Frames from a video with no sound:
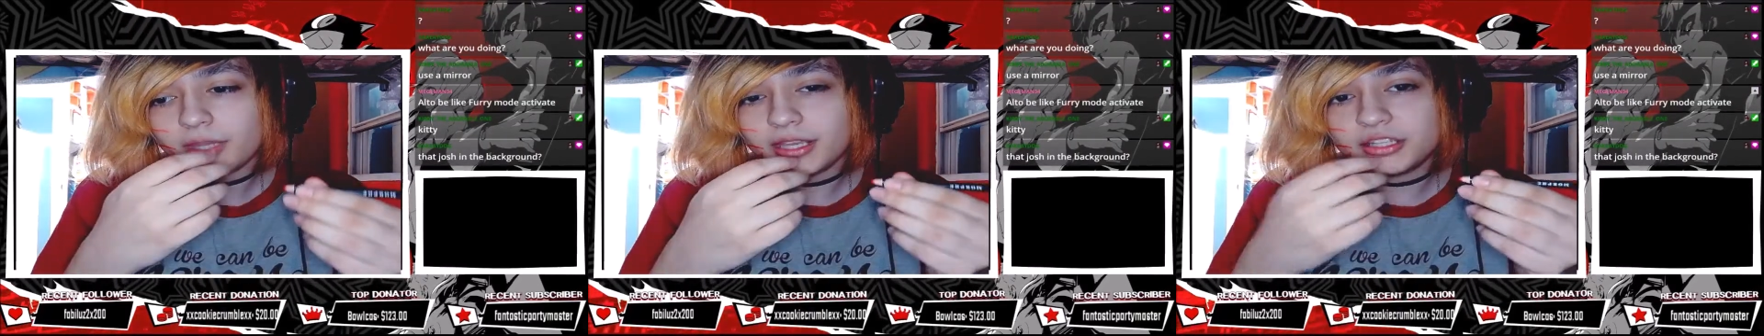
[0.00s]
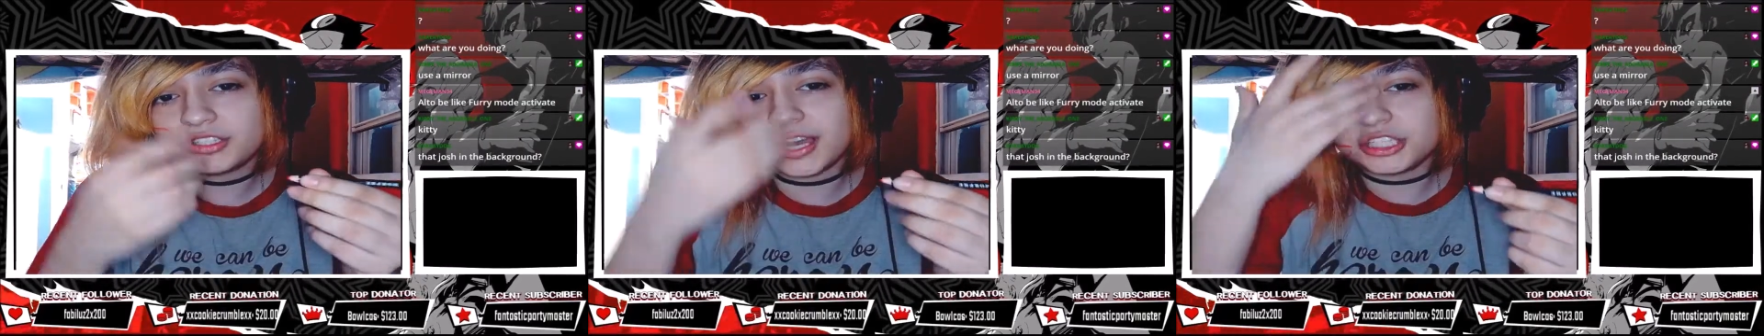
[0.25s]

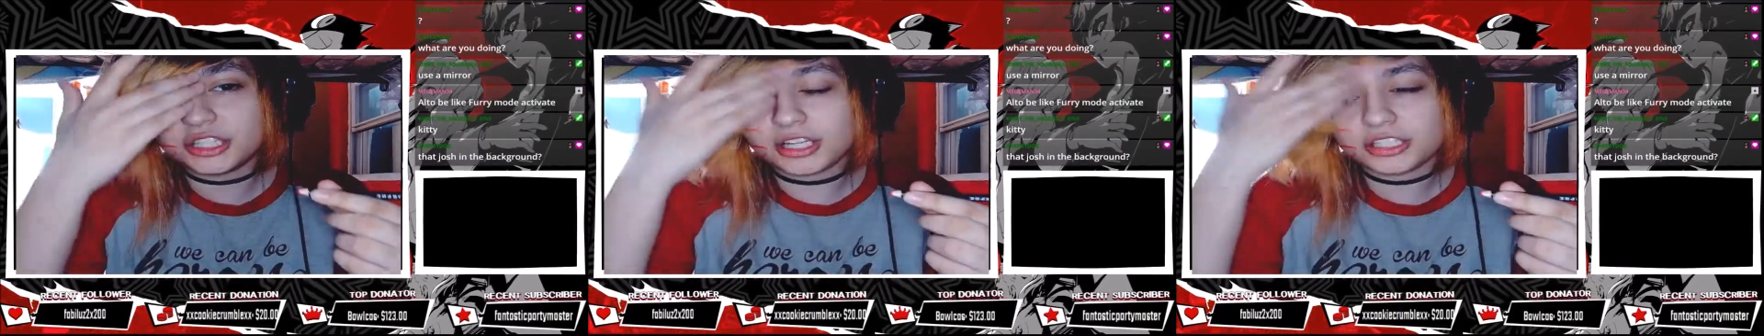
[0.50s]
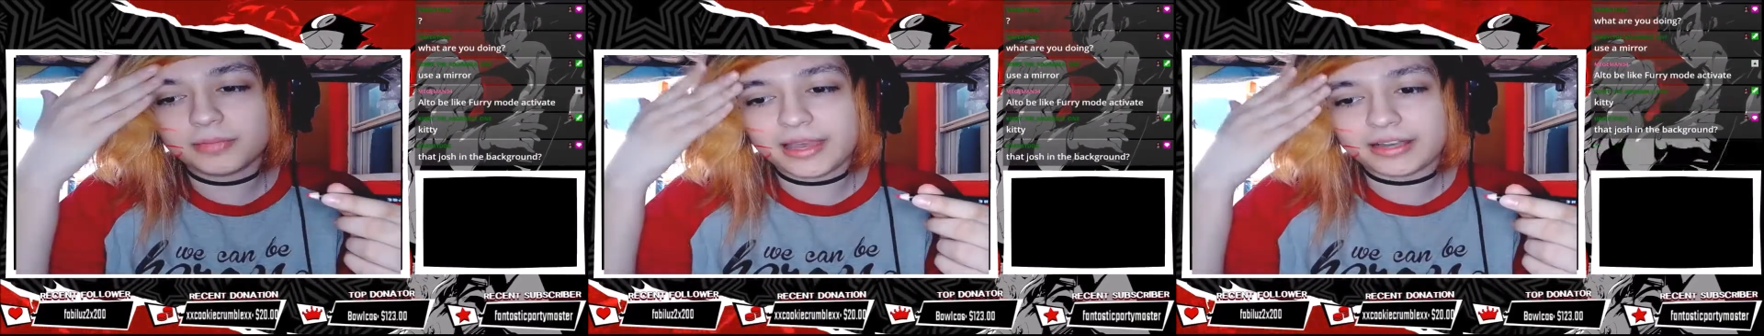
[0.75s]
Is that Josh
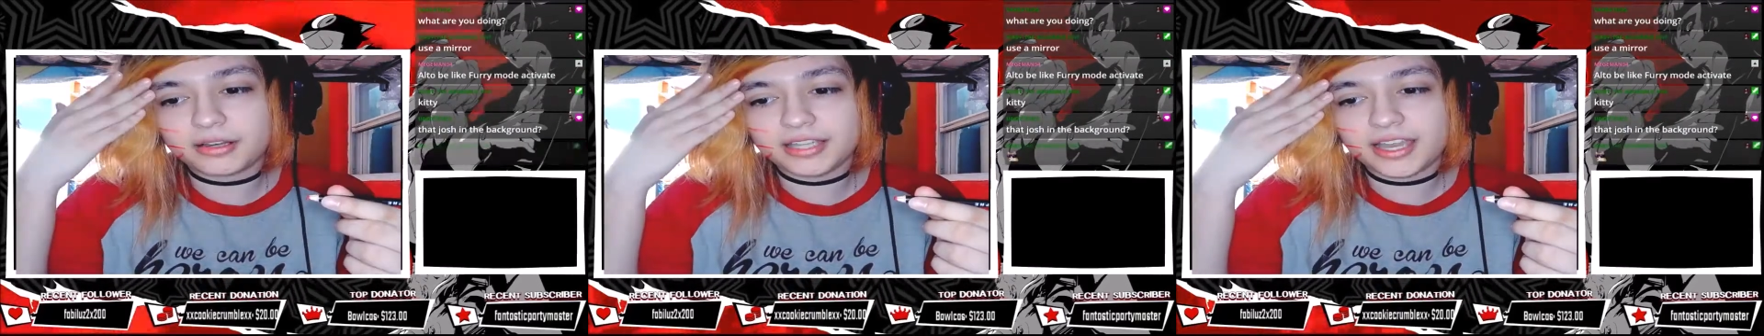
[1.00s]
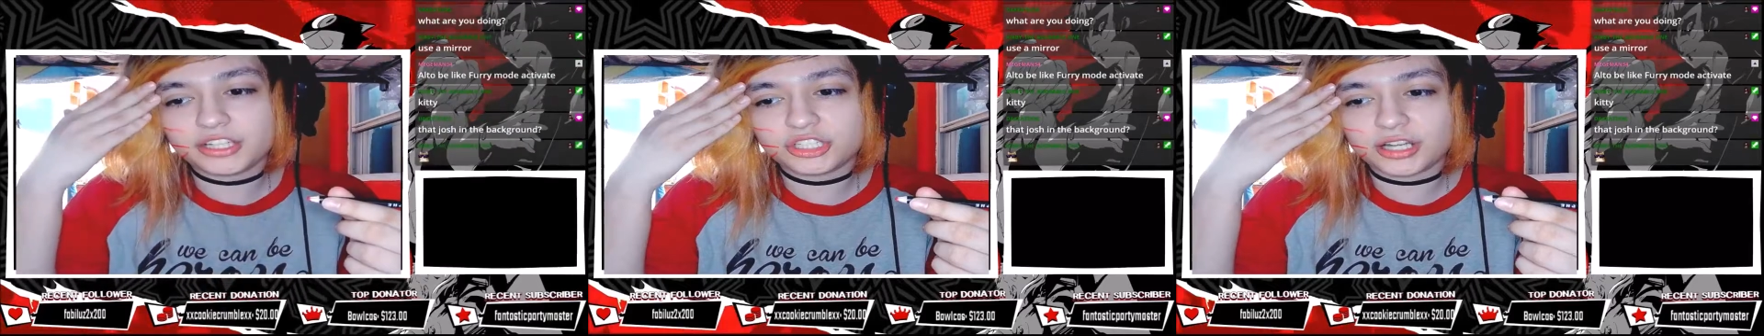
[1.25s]
in the background? Yeah,
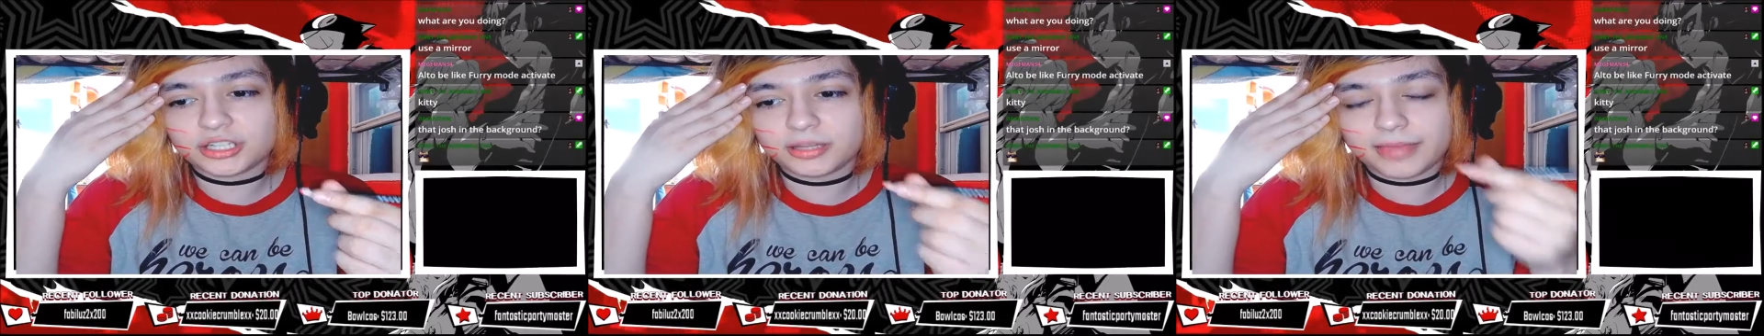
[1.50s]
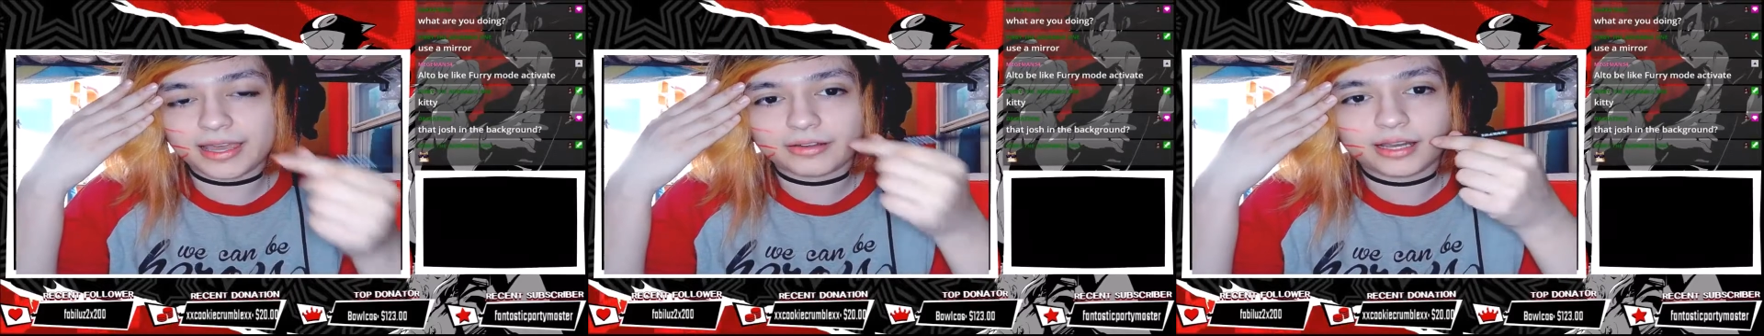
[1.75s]
it's Josh in the
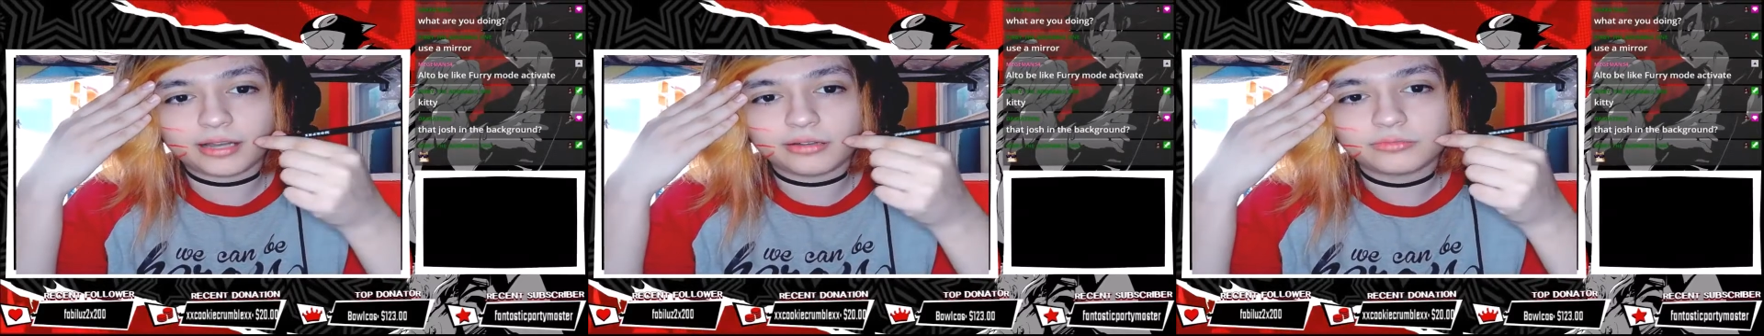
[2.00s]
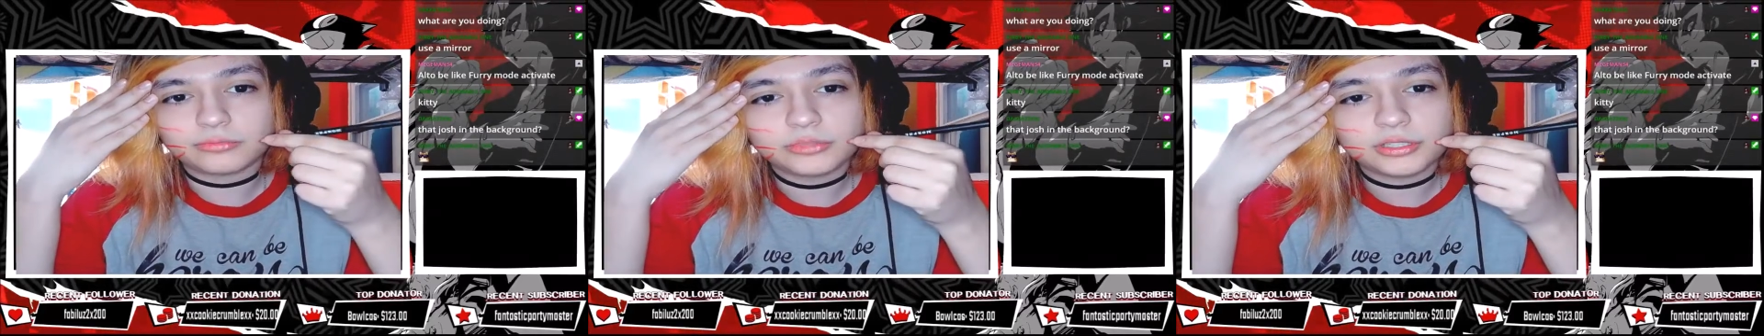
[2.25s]
background.
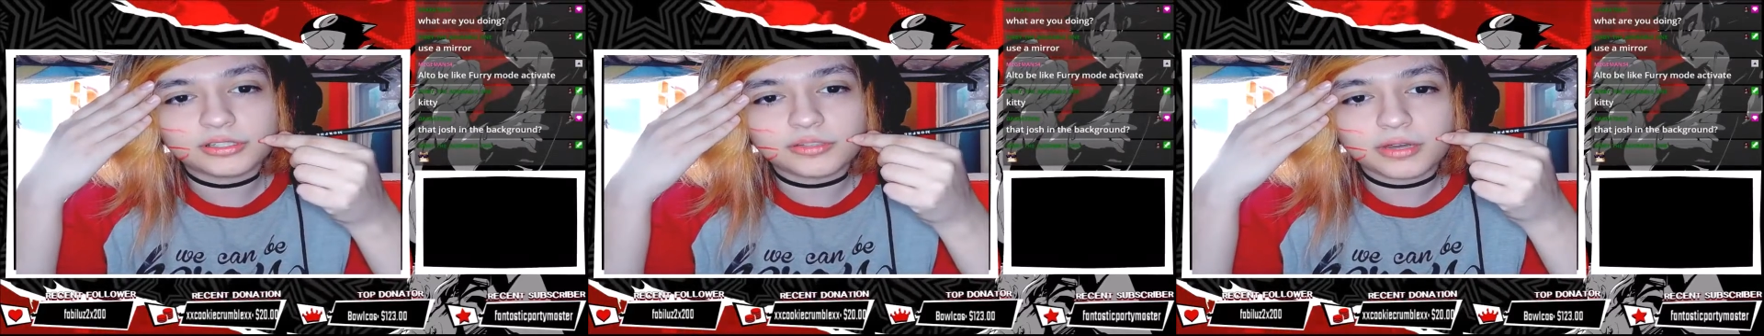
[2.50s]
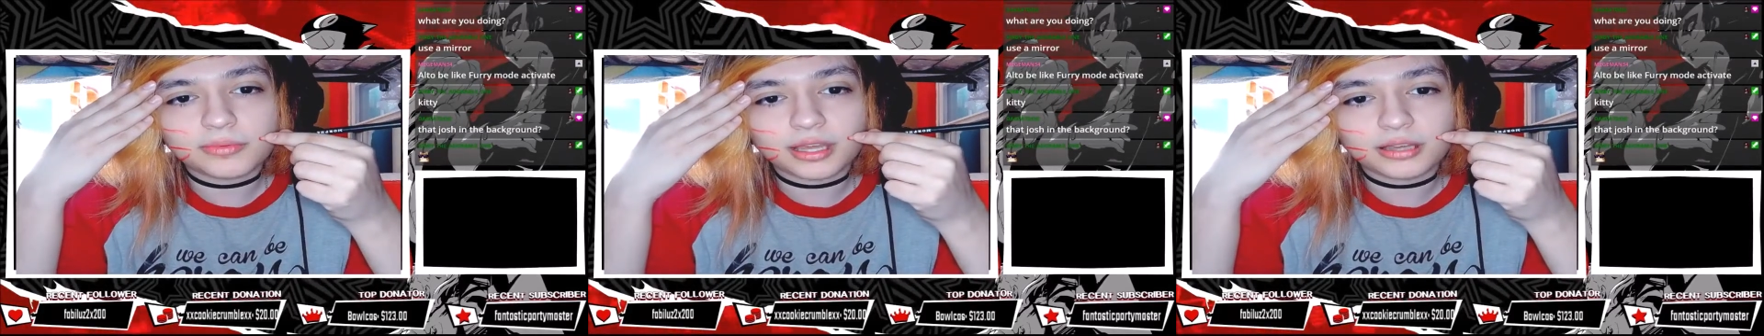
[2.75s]
He doesn't want
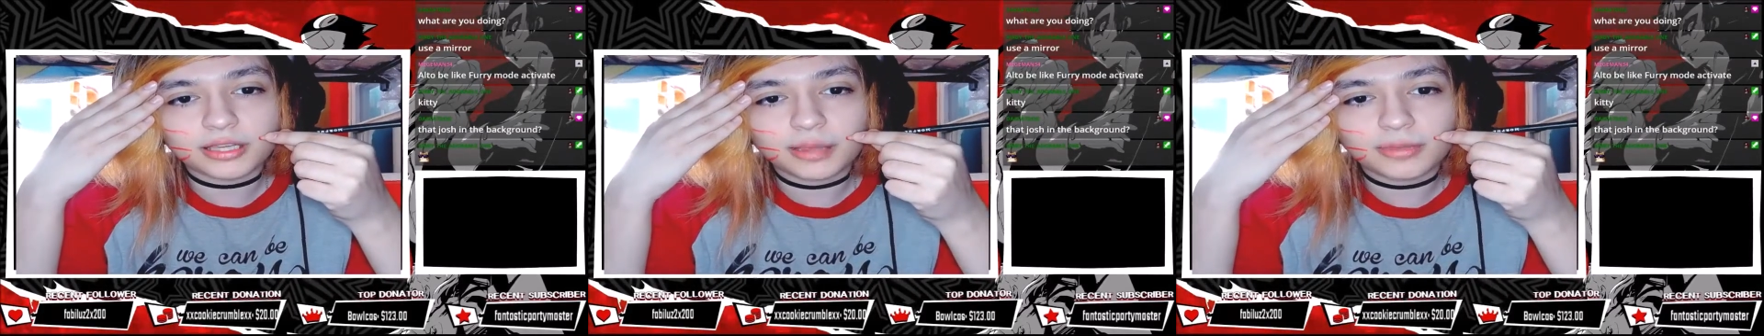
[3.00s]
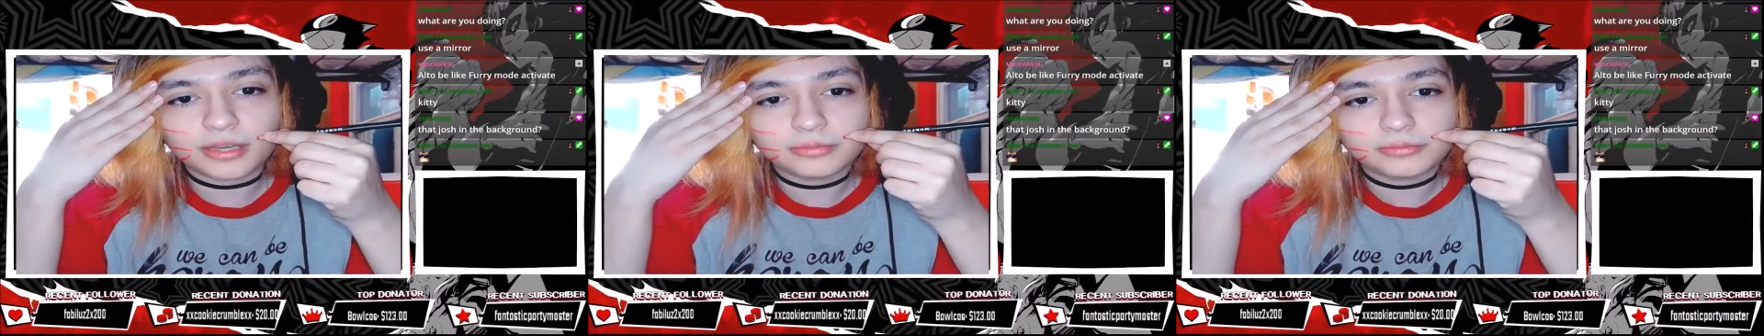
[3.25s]
to be on
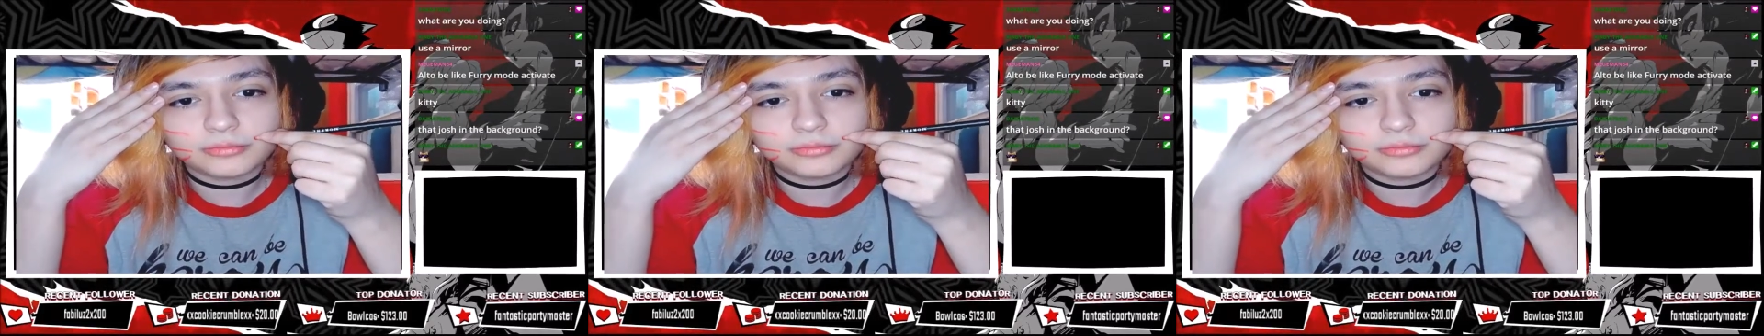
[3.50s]
camera.